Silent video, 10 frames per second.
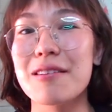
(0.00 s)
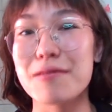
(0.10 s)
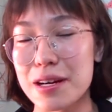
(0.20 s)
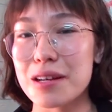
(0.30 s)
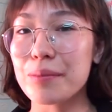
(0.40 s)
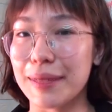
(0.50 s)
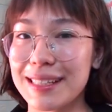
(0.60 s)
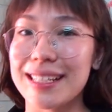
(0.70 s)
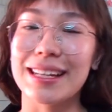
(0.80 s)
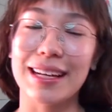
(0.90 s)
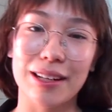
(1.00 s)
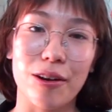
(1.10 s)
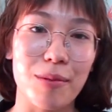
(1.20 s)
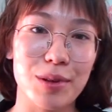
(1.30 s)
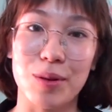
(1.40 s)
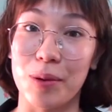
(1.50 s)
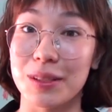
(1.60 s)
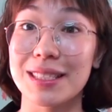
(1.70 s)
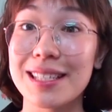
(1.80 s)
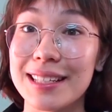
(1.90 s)
very much an economic
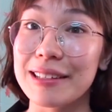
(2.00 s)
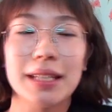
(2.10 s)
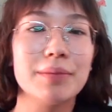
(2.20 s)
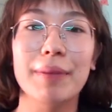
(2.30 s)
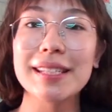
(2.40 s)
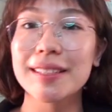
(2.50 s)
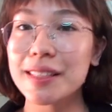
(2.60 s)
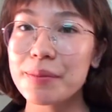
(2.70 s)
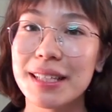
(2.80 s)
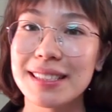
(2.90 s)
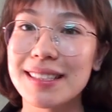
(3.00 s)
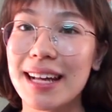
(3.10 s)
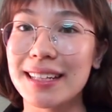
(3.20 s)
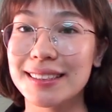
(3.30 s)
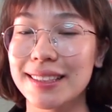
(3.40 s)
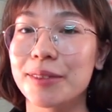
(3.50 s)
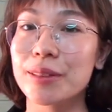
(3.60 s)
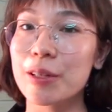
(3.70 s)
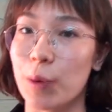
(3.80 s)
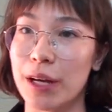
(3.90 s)
proposition. It basically means that it's the
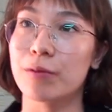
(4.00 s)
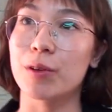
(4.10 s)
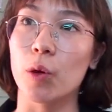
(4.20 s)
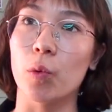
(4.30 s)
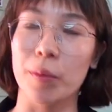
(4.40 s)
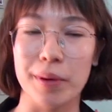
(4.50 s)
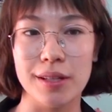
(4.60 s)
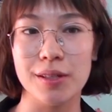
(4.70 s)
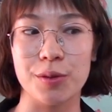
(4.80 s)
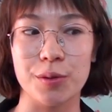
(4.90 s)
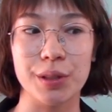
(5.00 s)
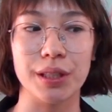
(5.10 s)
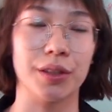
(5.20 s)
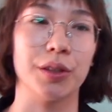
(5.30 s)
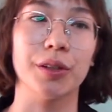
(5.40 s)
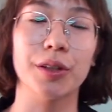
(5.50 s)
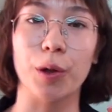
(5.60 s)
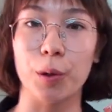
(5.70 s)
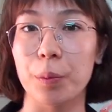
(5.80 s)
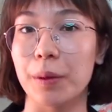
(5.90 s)
only way for a woman to secure
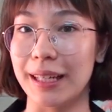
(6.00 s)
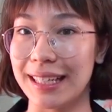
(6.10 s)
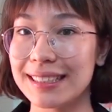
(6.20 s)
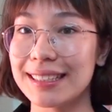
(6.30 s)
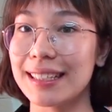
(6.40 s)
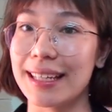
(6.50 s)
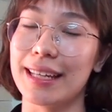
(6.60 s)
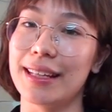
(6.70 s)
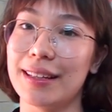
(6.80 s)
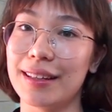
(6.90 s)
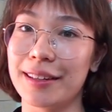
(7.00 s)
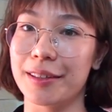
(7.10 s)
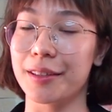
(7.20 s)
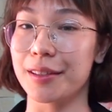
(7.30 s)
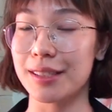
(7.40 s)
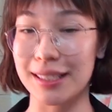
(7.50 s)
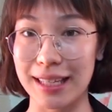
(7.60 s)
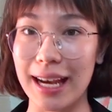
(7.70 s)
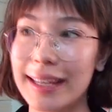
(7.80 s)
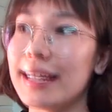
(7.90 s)
her place in the
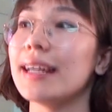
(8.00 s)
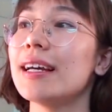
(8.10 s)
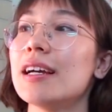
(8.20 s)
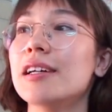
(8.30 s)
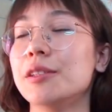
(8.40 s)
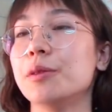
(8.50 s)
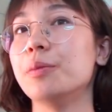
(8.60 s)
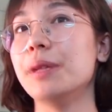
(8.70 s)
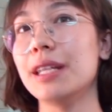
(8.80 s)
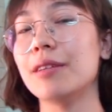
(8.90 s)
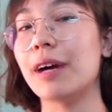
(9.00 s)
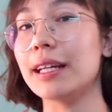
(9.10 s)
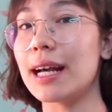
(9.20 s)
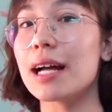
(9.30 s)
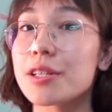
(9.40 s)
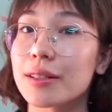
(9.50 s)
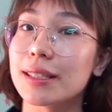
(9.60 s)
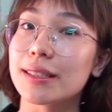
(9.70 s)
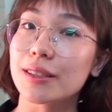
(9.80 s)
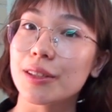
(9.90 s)
society, to be
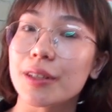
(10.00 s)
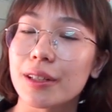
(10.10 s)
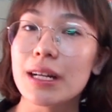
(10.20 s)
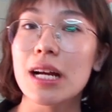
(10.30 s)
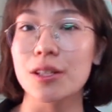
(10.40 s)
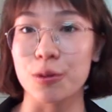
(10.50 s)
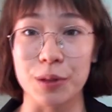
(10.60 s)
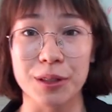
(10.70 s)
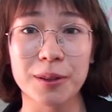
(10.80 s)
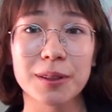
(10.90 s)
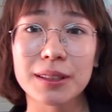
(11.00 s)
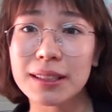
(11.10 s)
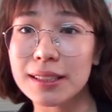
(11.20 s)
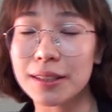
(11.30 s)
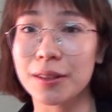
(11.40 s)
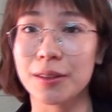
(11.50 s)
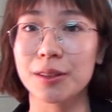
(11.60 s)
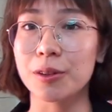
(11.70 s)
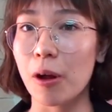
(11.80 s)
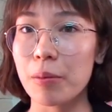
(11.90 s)
financially secure, to be socially secure,
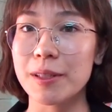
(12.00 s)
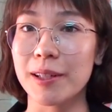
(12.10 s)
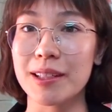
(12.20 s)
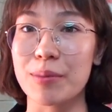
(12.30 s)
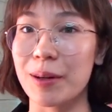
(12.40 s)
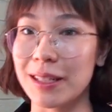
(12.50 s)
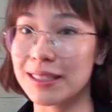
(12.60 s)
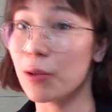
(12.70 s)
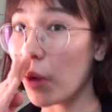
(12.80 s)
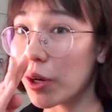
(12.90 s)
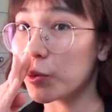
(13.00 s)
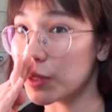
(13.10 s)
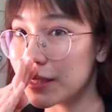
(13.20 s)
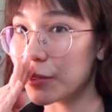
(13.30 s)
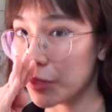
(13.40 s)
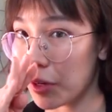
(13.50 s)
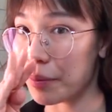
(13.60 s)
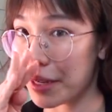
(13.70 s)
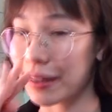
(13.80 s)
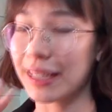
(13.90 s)
to not be talked about as the one who's still not
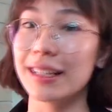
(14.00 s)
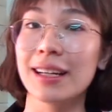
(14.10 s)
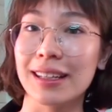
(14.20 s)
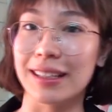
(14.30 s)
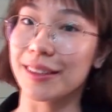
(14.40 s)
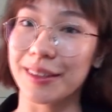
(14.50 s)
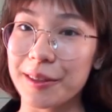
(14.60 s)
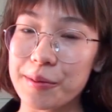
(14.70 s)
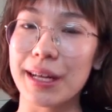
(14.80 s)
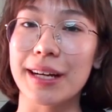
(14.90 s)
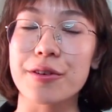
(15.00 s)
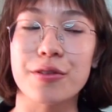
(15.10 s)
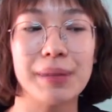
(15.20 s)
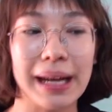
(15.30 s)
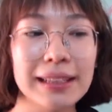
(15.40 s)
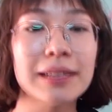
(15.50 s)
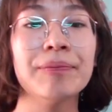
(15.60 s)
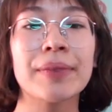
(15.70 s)
married, like, you know, behind her back.